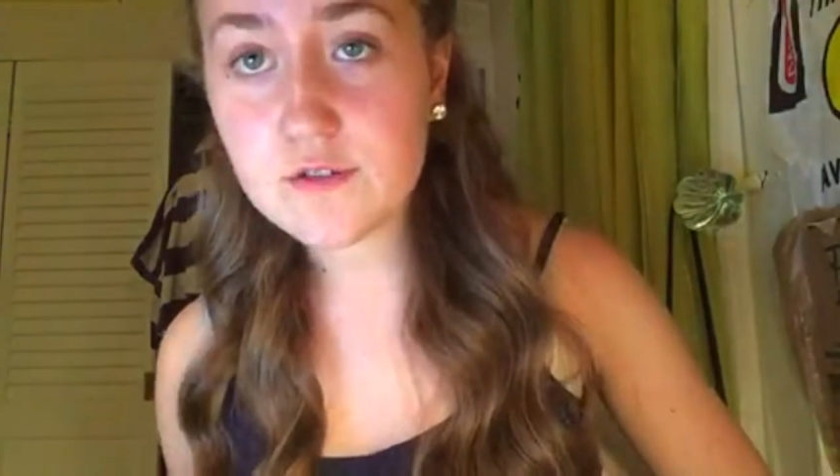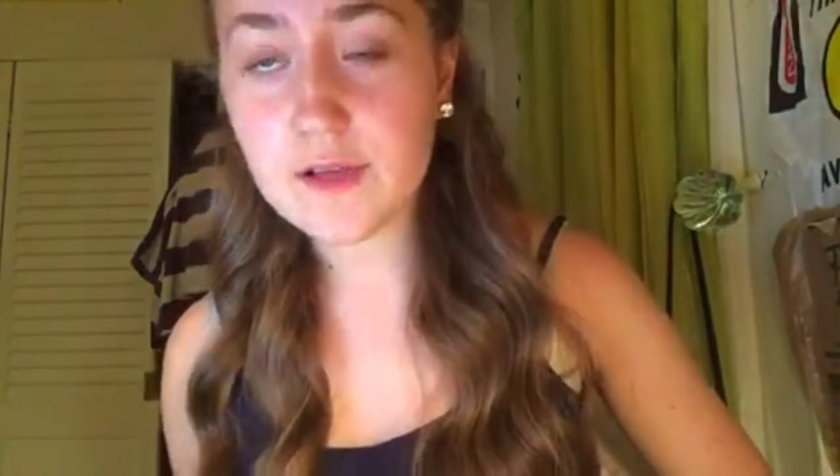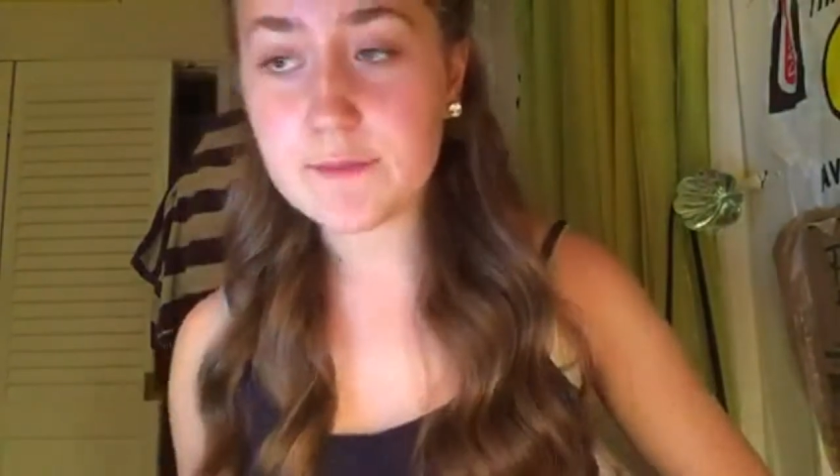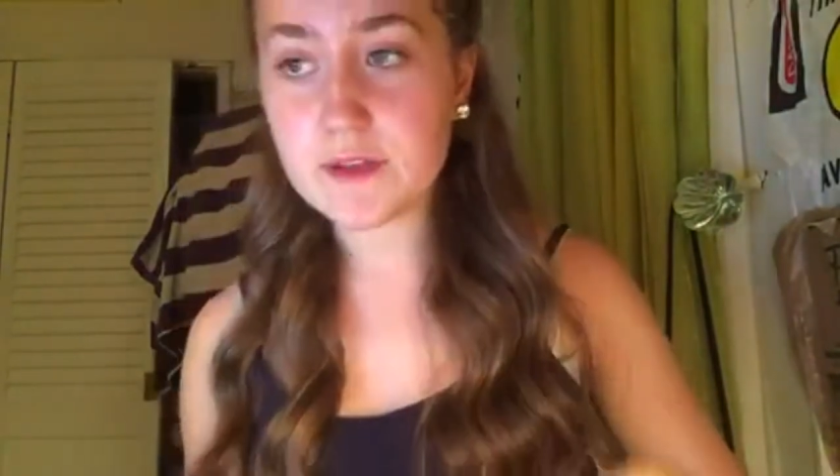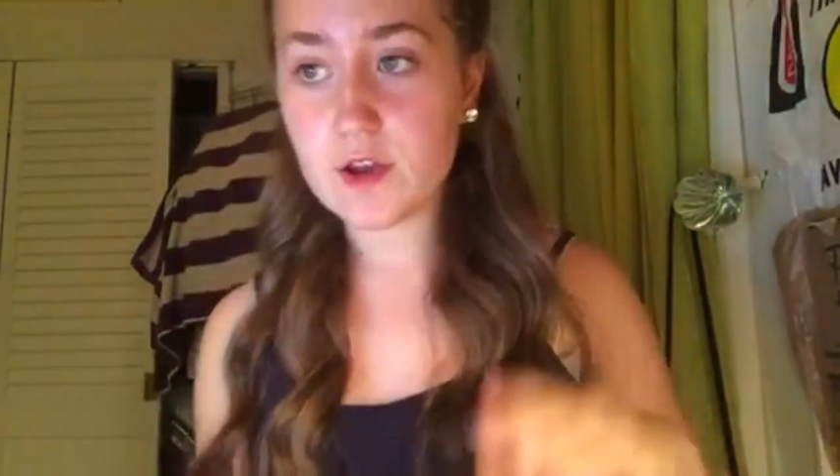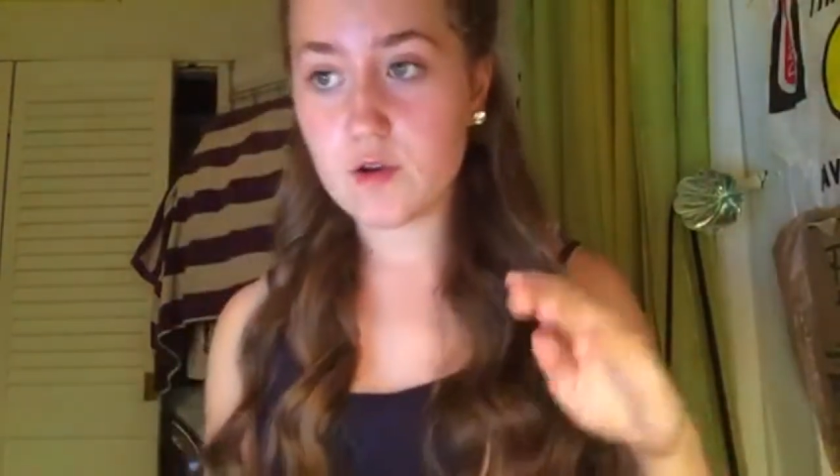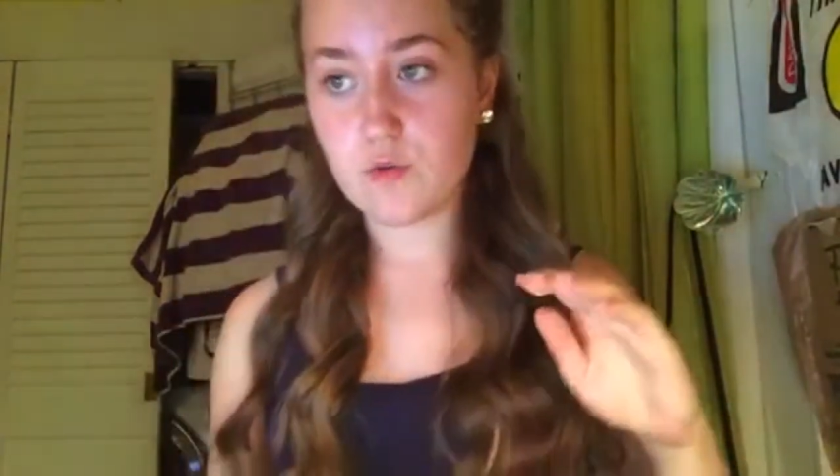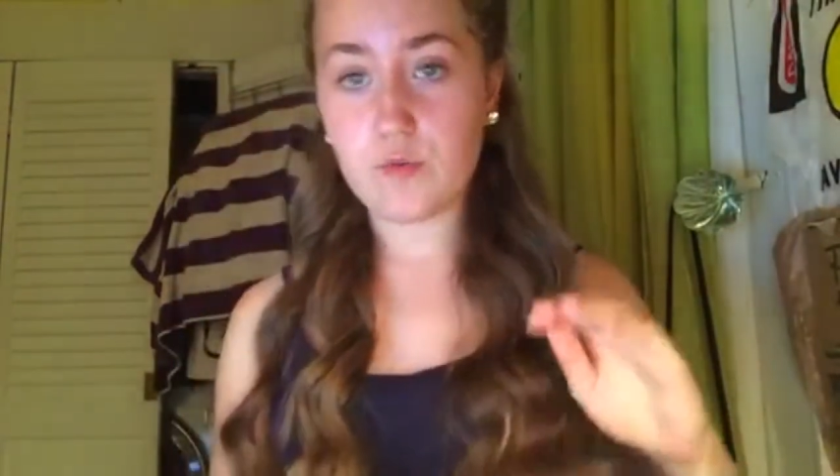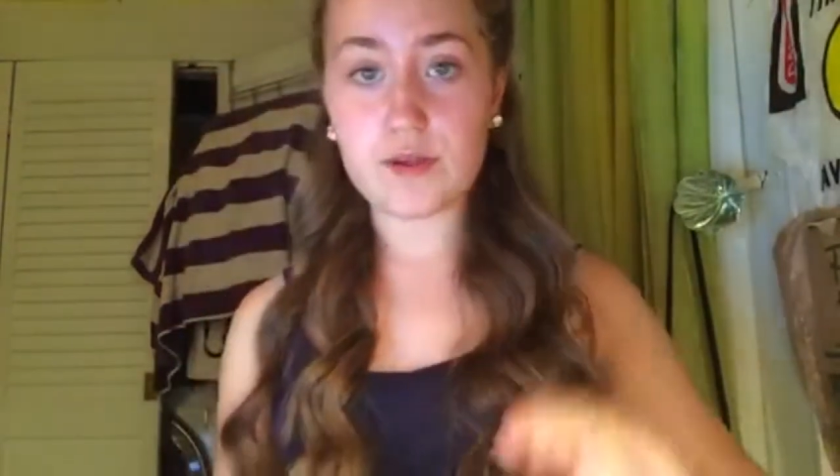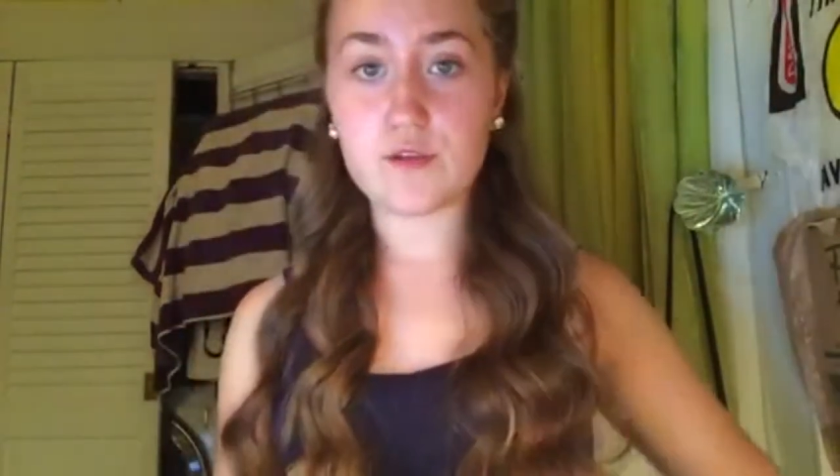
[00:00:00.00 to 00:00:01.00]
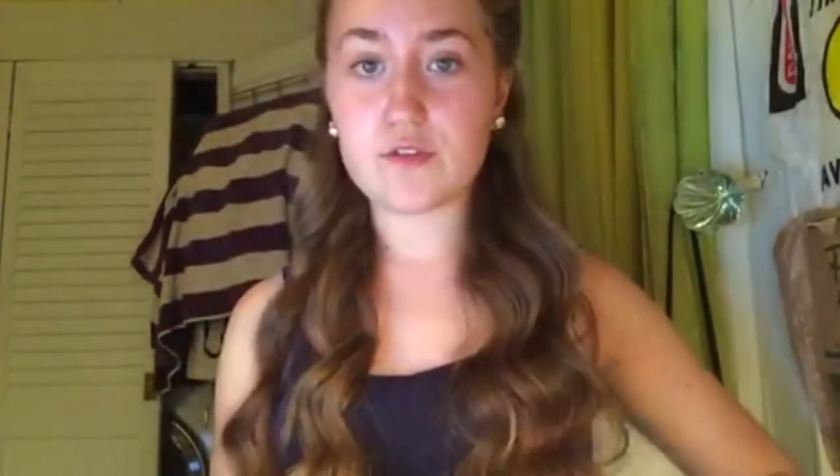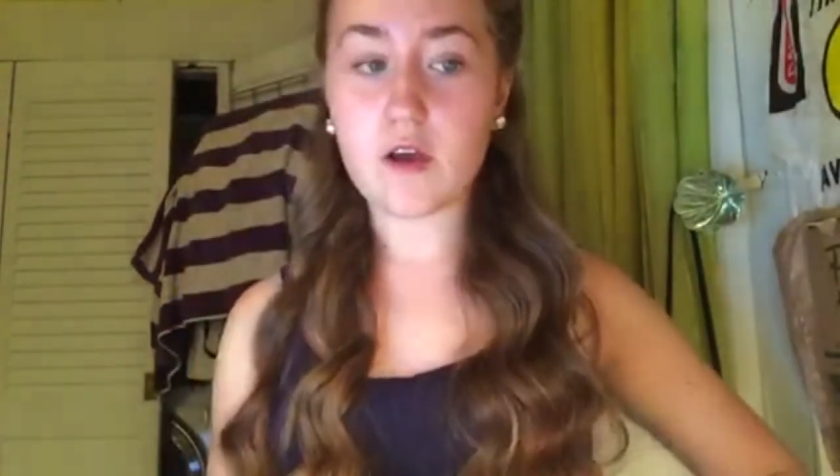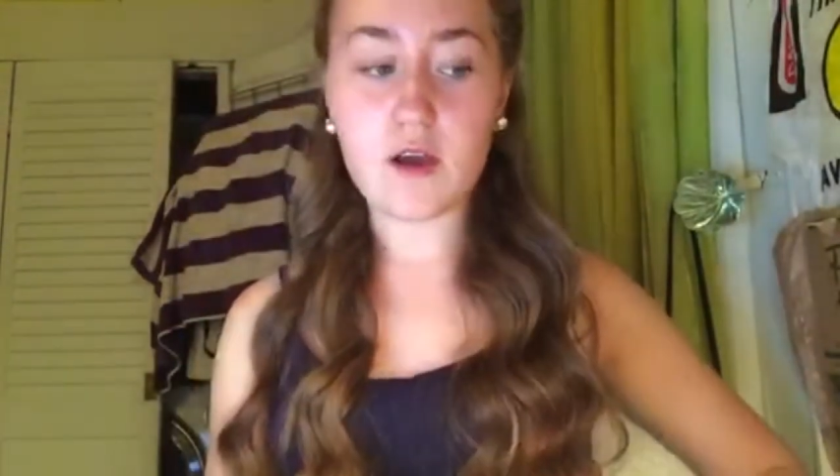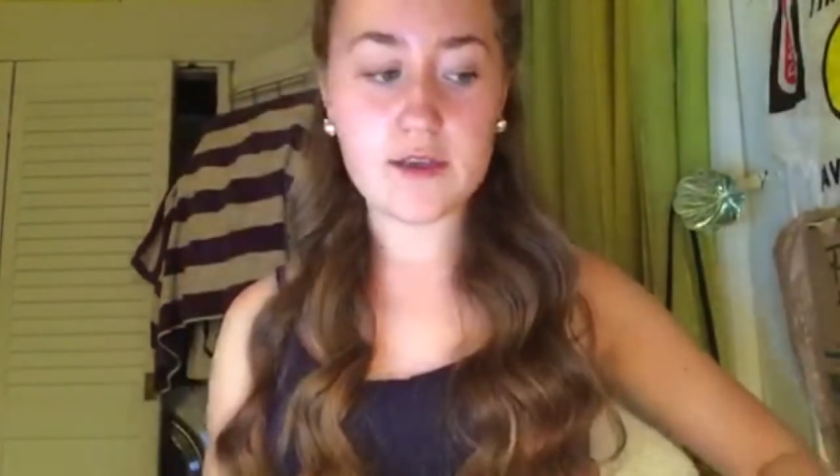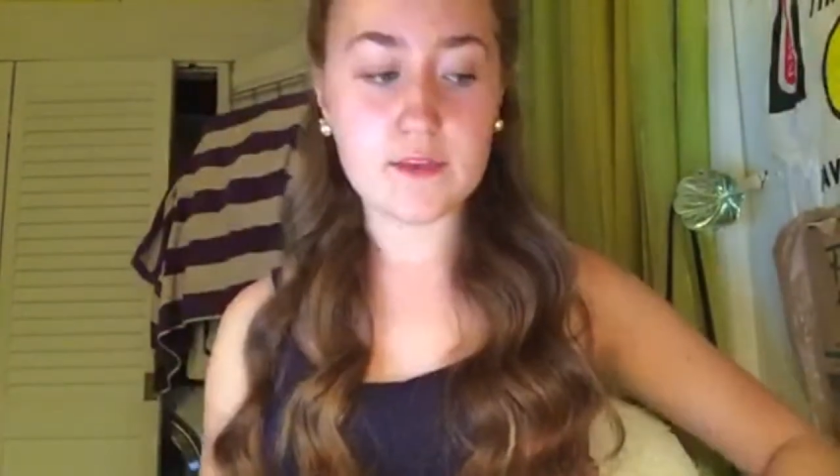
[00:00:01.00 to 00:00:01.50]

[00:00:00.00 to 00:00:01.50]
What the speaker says: Let me know what you thought